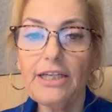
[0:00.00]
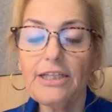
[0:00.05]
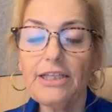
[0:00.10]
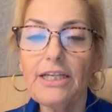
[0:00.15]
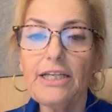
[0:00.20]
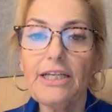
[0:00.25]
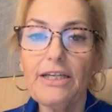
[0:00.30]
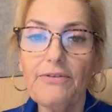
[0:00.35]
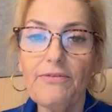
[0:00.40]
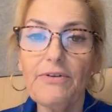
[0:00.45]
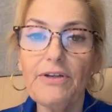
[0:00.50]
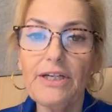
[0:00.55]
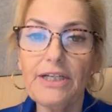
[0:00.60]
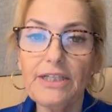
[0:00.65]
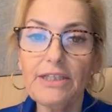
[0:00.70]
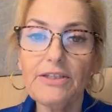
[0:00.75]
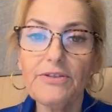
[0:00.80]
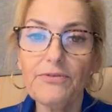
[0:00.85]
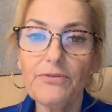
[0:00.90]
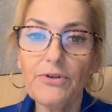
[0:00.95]
if it
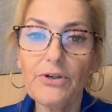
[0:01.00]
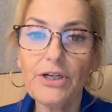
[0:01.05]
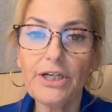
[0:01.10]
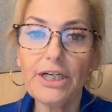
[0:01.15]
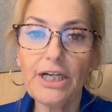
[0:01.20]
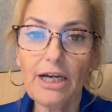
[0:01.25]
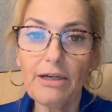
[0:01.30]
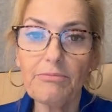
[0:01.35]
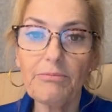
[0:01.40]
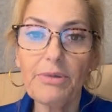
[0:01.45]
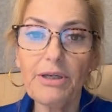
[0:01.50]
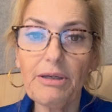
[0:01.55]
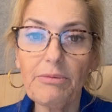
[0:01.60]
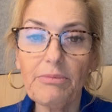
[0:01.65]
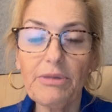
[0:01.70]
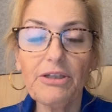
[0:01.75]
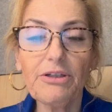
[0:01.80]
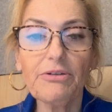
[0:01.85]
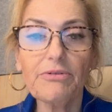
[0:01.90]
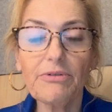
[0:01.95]
is for
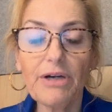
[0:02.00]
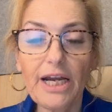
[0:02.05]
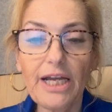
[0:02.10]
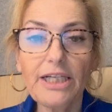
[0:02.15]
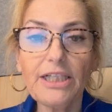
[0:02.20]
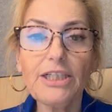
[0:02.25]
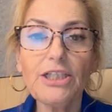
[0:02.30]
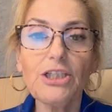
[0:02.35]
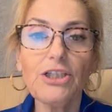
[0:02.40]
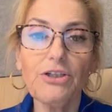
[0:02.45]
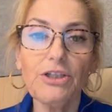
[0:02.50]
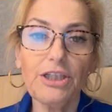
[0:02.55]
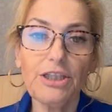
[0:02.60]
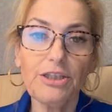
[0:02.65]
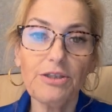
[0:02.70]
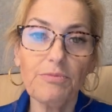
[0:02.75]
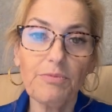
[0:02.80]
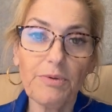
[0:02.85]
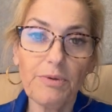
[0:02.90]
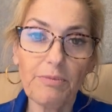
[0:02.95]
non-payment of rent you
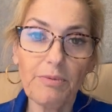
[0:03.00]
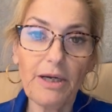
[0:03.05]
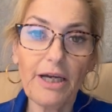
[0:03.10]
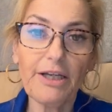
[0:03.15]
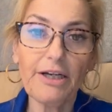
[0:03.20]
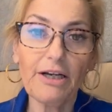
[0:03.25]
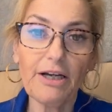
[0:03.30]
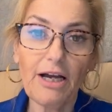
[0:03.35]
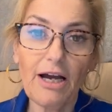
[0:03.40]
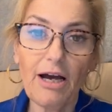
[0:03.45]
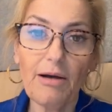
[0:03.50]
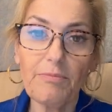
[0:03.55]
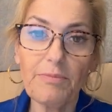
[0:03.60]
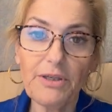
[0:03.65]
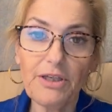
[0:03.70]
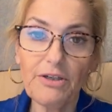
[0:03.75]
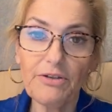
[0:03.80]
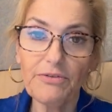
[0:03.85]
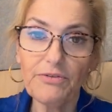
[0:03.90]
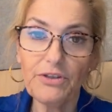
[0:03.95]
need to provide a
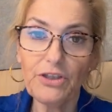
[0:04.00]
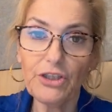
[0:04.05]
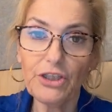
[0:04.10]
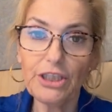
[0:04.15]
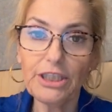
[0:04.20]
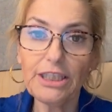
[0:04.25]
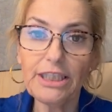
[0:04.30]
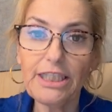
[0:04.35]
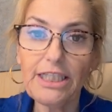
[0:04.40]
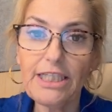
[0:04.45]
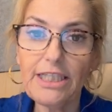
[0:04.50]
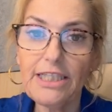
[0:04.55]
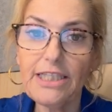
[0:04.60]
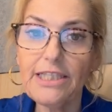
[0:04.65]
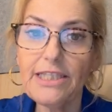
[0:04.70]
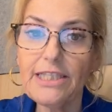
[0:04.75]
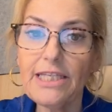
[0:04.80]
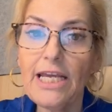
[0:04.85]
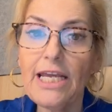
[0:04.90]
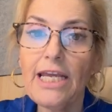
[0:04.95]
copy of your
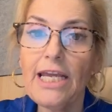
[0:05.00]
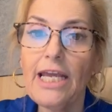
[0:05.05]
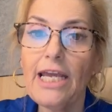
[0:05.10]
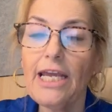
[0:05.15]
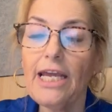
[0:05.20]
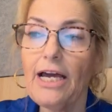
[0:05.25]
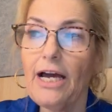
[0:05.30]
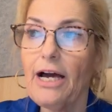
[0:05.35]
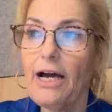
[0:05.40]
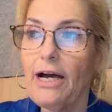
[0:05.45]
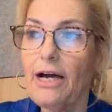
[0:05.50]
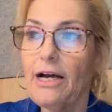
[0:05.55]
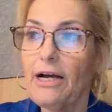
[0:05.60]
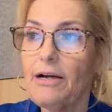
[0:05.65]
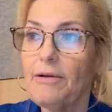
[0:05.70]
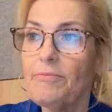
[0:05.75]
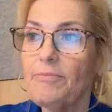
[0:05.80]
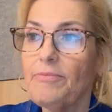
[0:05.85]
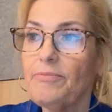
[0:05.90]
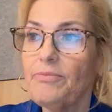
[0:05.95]
lease
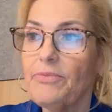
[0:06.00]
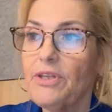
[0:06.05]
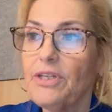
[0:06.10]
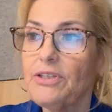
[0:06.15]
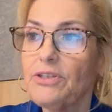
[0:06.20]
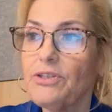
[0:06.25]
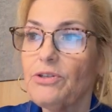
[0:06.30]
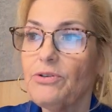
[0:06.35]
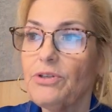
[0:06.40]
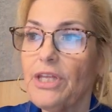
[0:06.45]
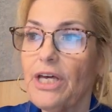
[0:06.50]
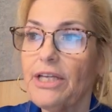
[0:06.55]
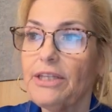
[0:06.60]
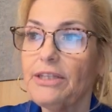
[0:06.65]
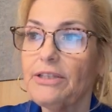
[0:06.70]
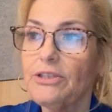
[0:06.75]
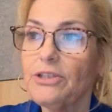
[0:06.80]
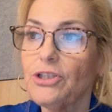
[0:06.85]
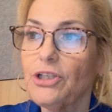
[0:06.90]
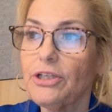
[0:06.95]
um, so
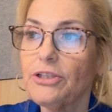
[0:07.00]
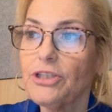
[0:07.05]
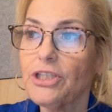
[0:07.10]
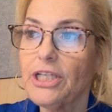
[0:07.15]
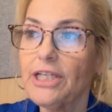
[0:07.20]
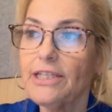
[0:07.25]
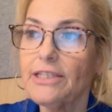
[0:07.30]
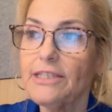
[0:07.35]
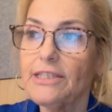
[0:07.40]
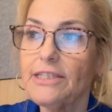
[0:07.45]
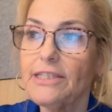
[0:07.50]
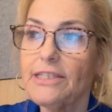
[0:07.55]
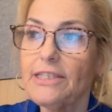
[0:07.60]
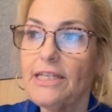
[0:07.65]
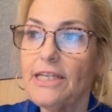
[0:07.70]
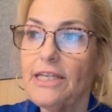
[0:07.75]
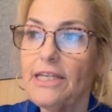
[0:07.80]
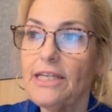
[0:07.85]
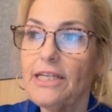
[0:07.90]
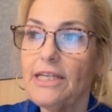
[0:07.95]
that the judge can
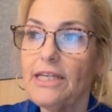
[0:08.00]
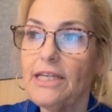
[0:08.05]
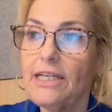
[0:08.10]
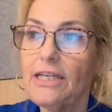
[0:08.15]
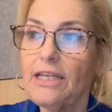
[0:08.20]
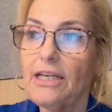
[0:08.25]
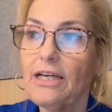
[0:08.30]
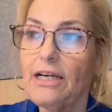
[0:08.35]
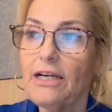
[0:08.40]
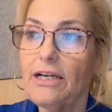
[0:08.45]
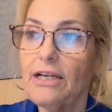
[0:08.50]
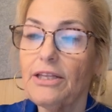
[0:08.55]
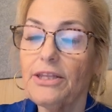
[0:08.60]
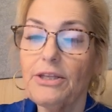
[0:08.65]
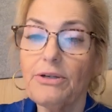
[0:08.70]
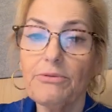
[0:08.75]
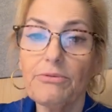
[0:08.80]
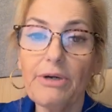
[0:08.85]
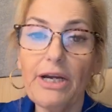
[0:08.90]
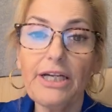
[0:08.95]
see uh,
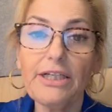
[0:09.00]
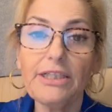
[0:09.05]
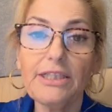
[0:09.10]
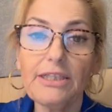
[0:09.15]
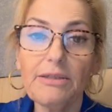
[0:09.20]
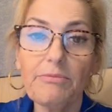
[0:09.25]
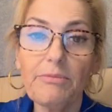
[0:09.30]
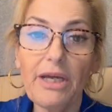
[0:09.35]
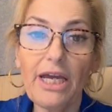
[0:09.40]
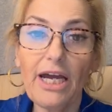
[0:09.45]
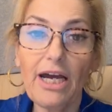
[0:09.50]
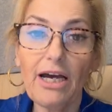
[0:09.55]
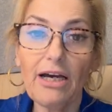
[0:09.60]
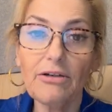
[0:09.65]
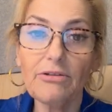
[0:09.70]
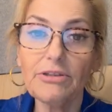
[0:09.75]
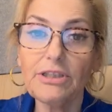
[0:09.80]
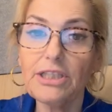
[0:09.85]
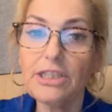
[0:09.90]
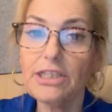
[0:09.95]
the rent
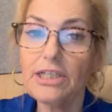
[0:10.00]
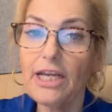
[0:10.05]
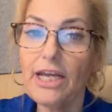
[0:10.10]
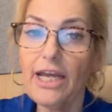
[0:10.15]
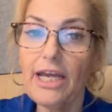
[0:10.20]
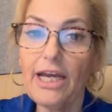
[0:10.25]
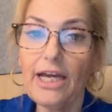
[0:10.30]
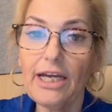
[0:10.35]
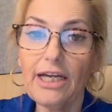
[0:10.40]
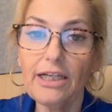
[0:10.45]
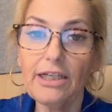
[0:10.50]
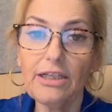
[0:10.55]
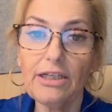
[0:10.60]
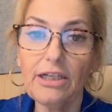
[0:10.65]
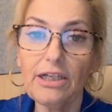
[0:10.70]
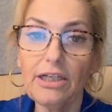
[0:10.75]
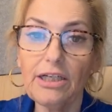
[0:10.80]
amount and